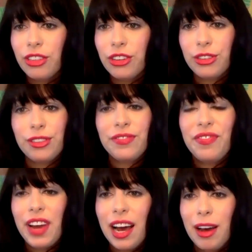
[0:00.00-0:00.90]
There's
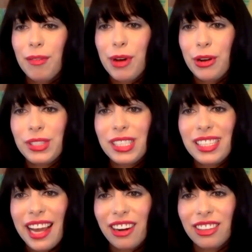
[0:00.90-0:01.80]
most
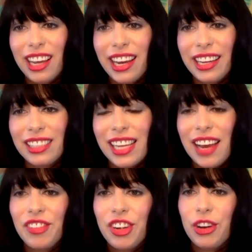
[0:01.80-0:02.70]
airlines
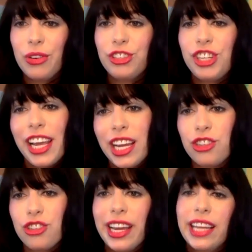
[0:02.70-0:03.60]
have no change
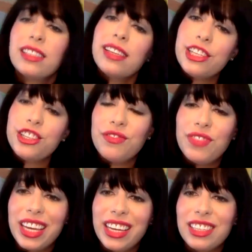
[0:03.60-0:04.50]
or cancellation
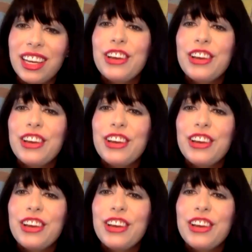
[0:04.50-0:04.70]
fees.